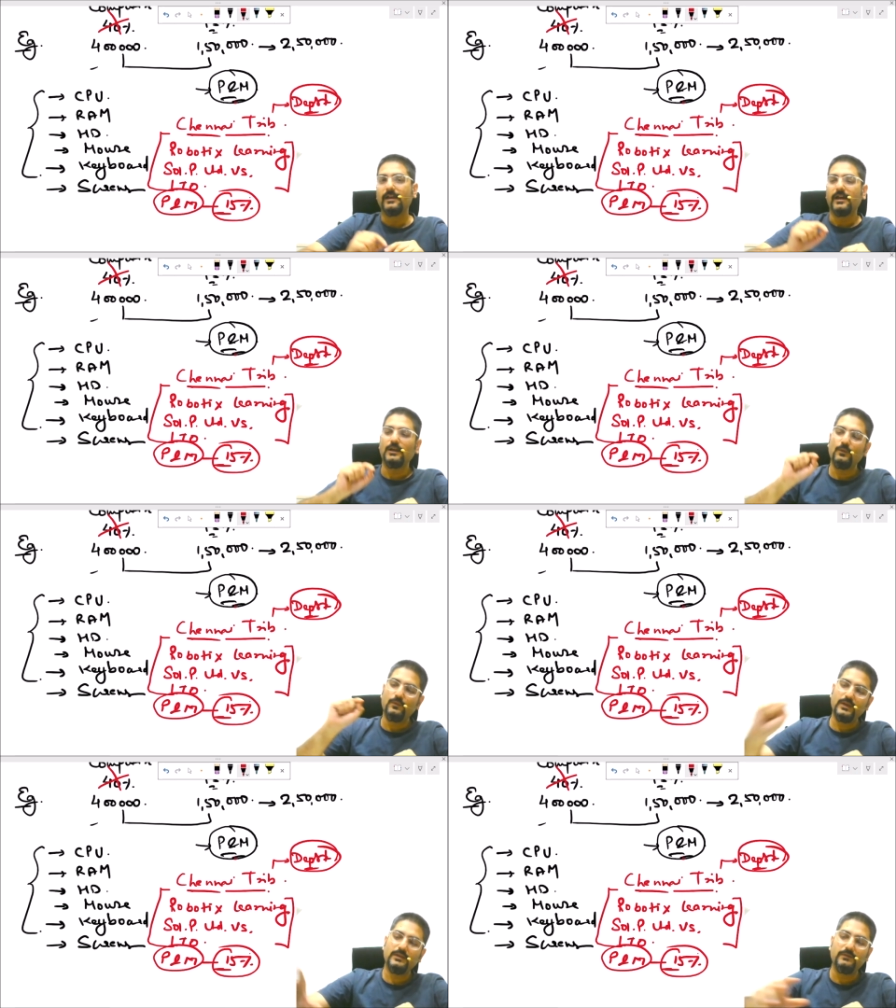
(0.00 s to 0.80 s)
and a
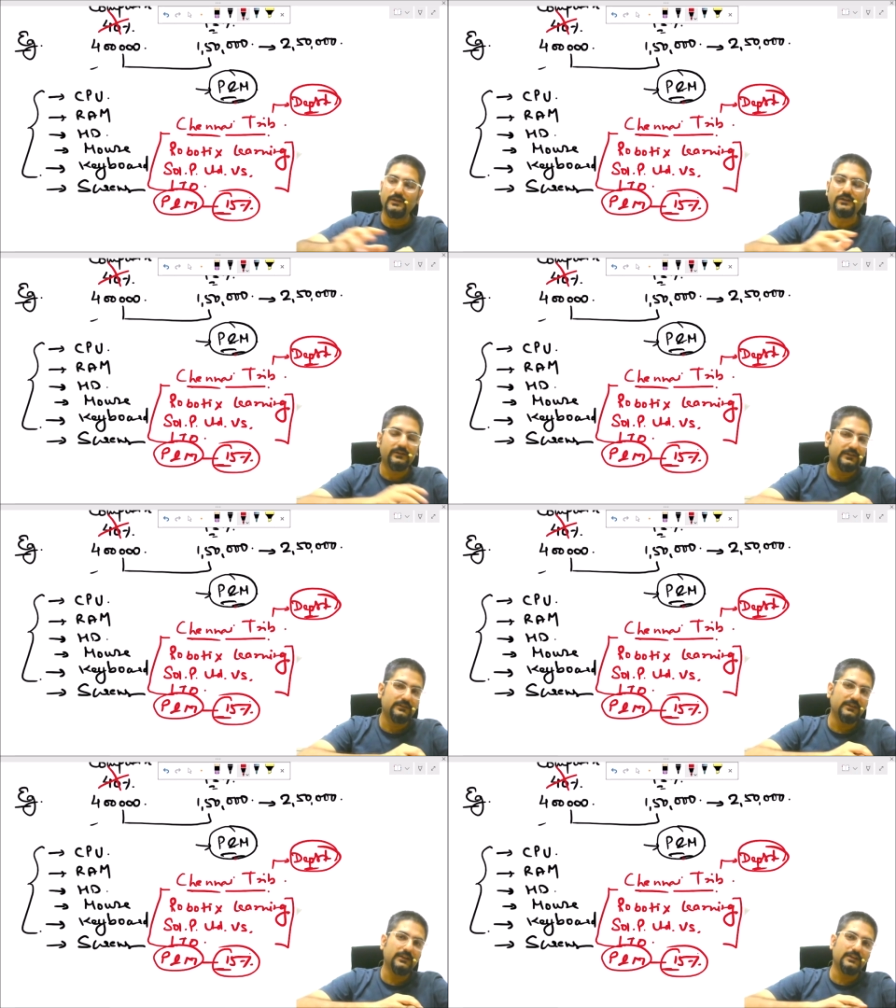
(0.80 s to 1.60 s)
very, very
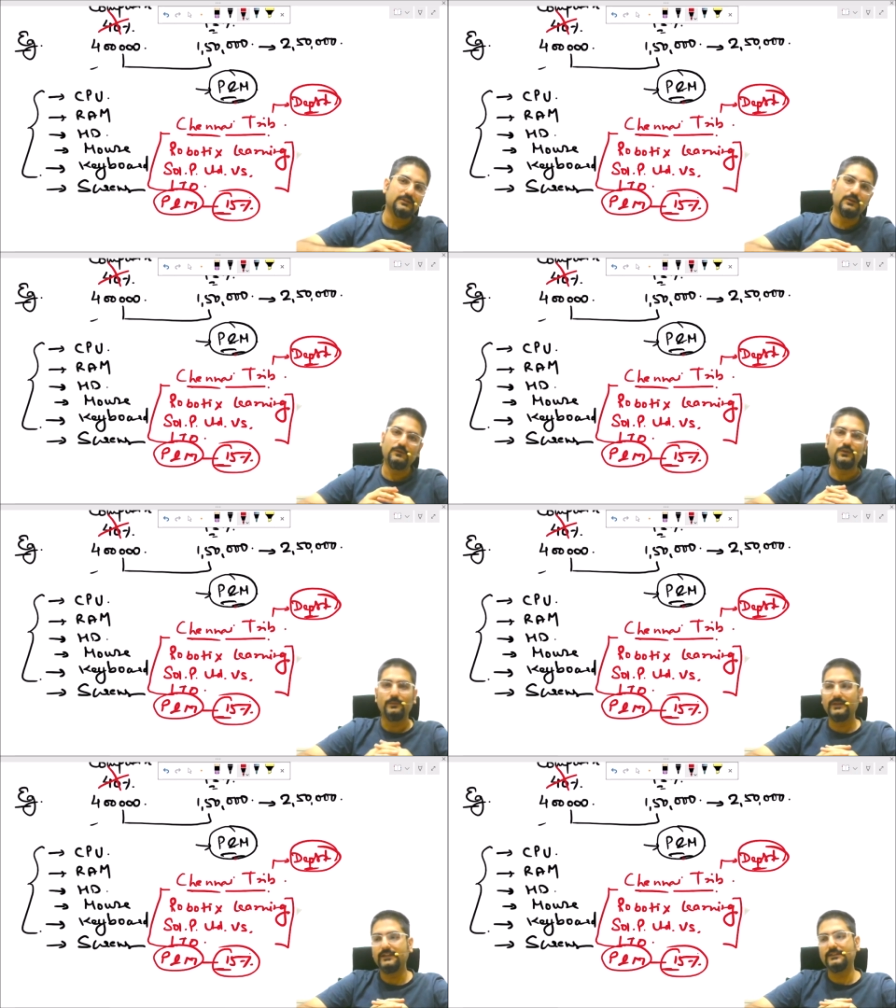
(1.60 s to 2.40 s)
interesting case law of
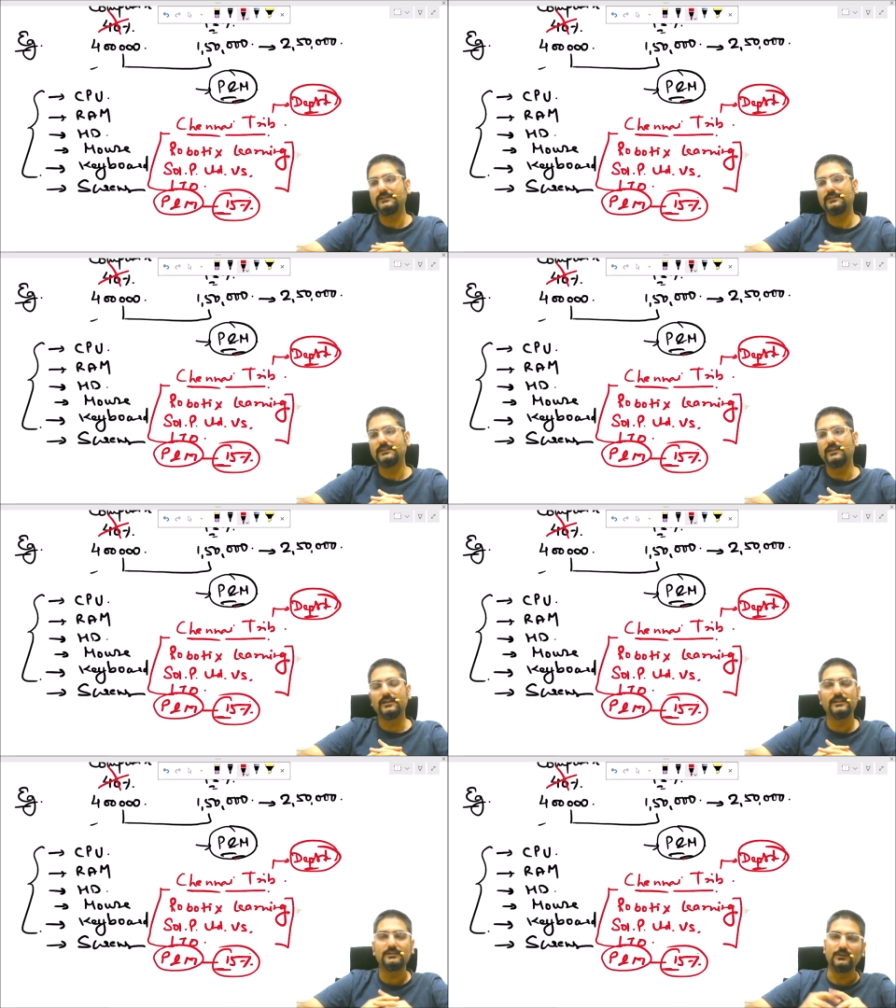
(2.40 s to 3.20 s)
Robotics
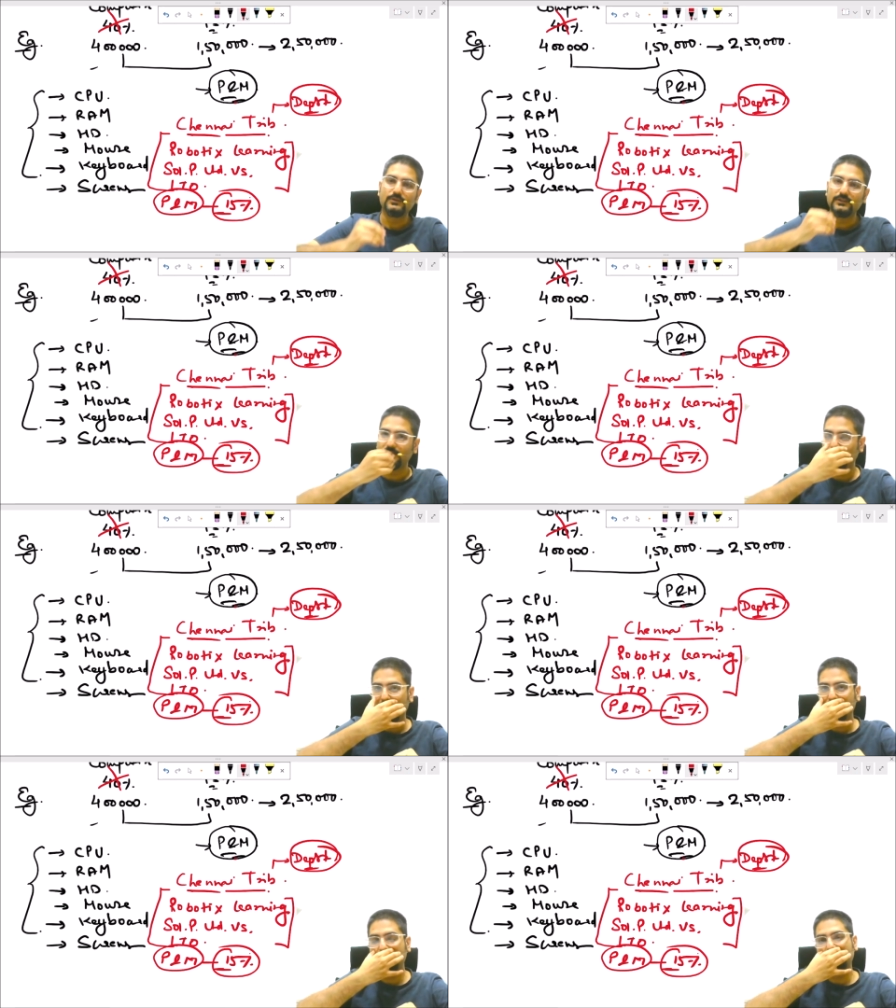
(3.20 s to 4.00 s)
Learning Solutions
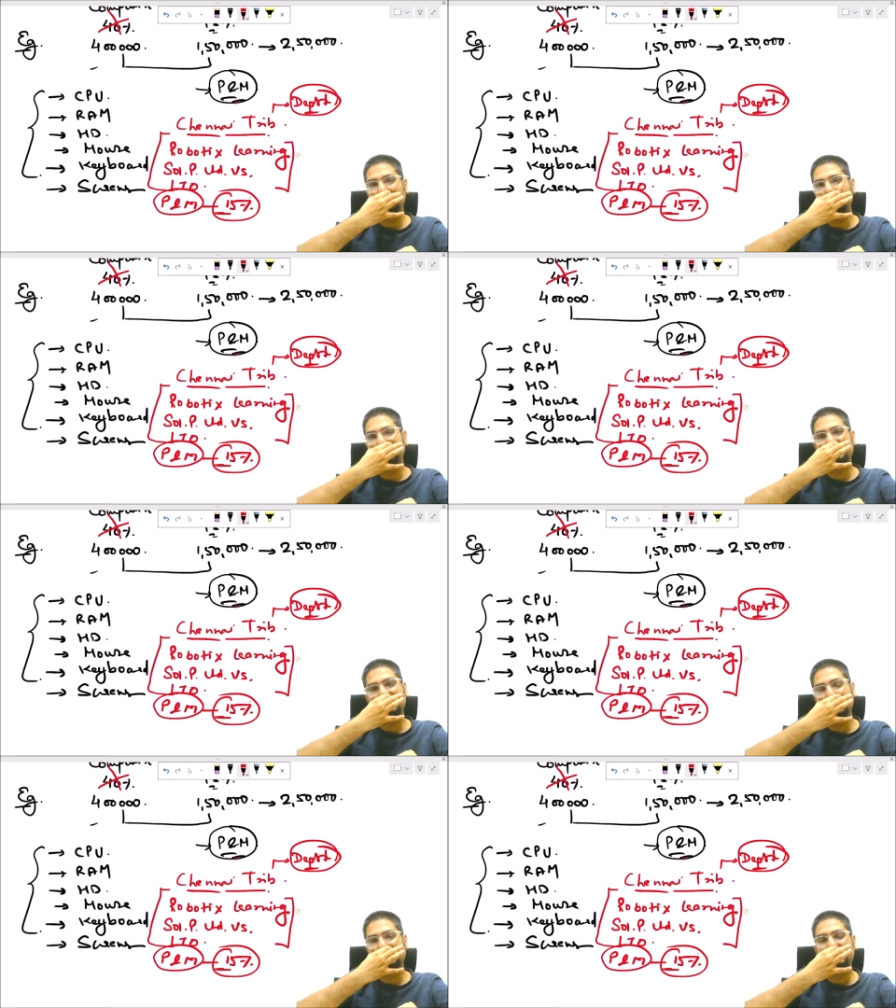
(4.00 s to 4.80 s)
Private Limited
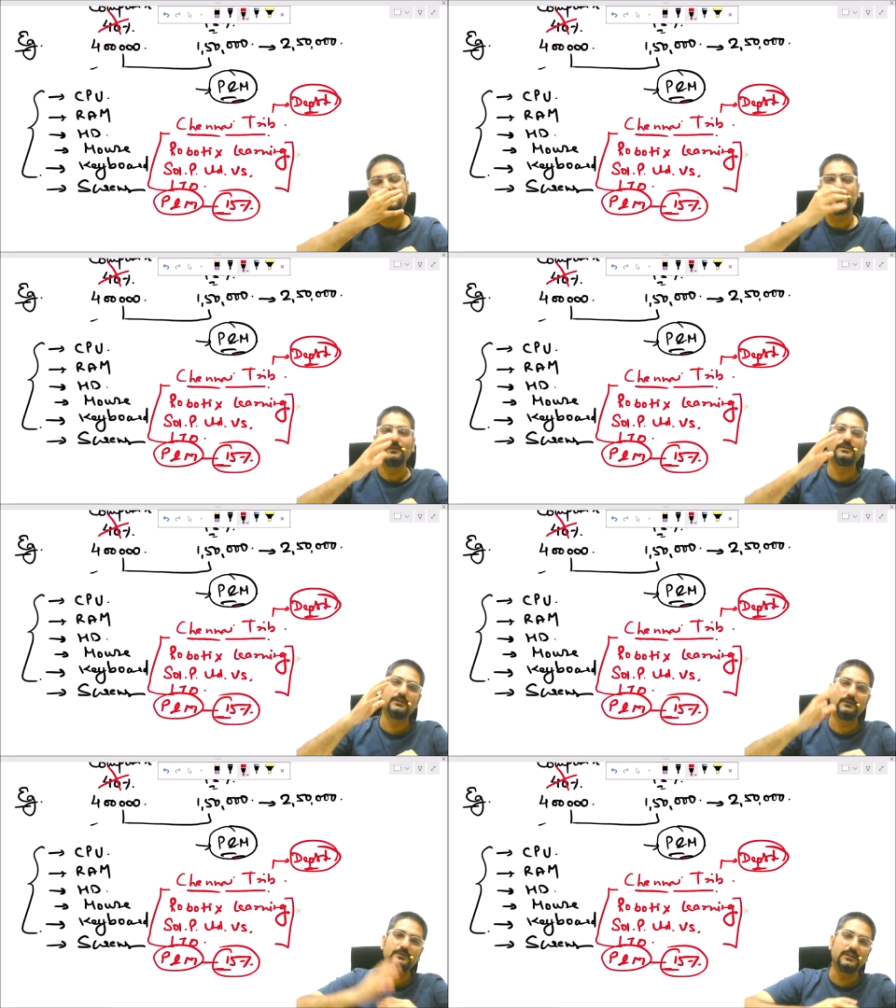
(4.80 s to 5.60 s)
versus Income Tax
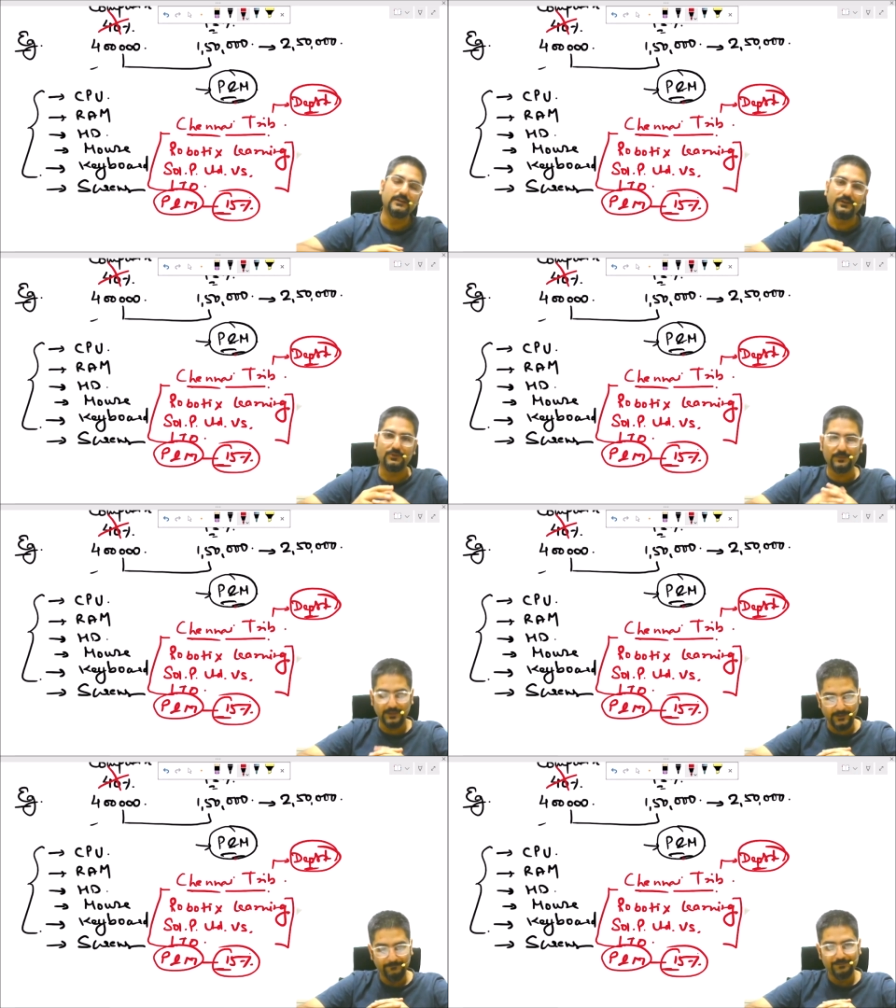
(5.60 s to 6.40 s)
Officer of Chennai
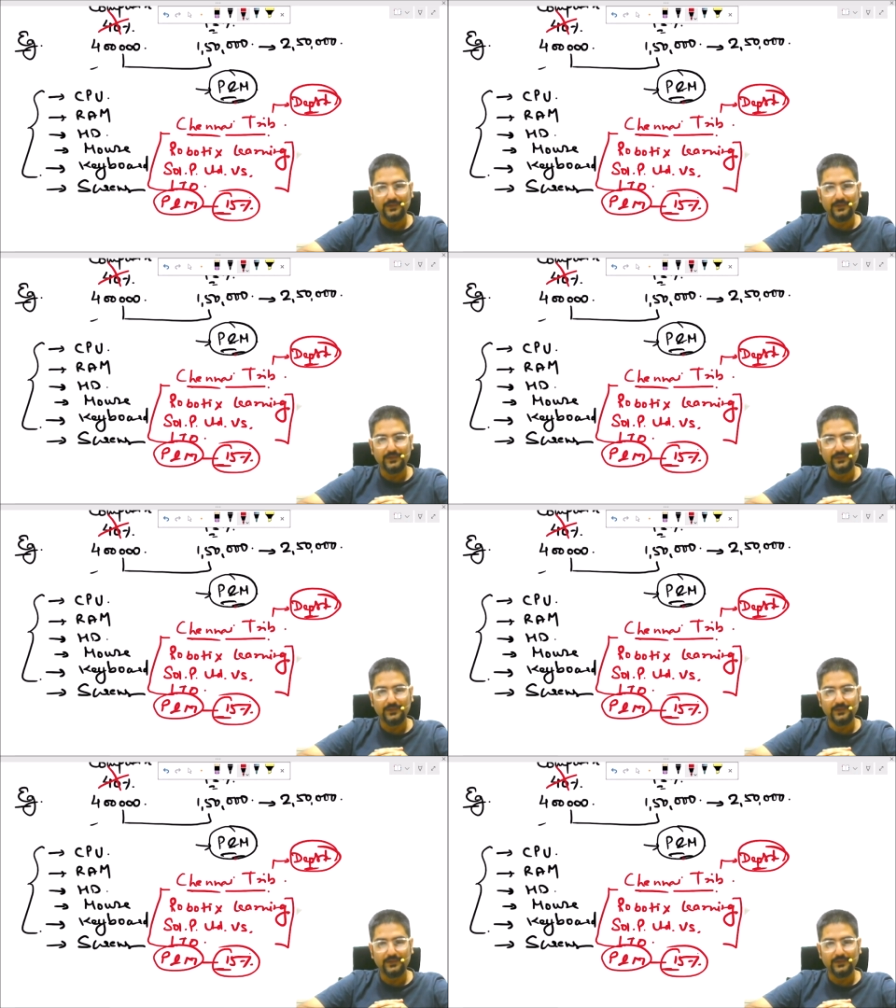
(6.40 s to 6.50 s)
Tribunal.